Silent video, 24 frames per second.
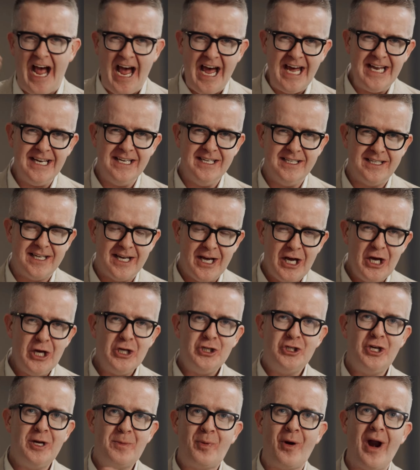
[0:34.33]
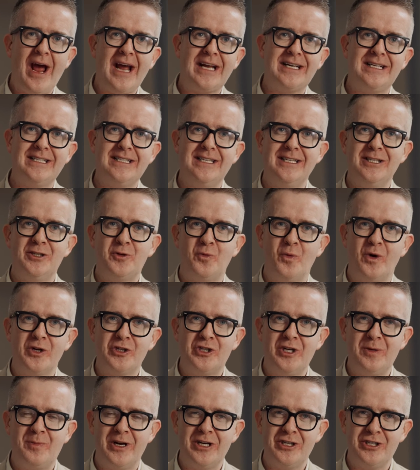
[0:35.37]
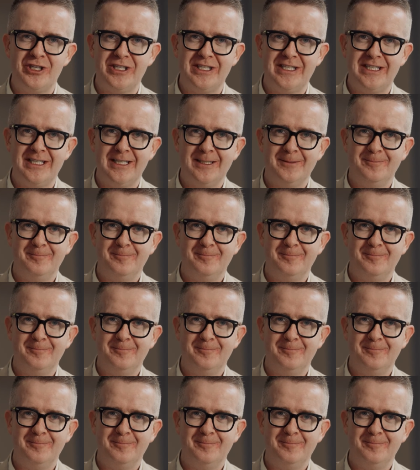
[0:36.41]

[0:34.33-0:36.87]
and she practices what she preaches.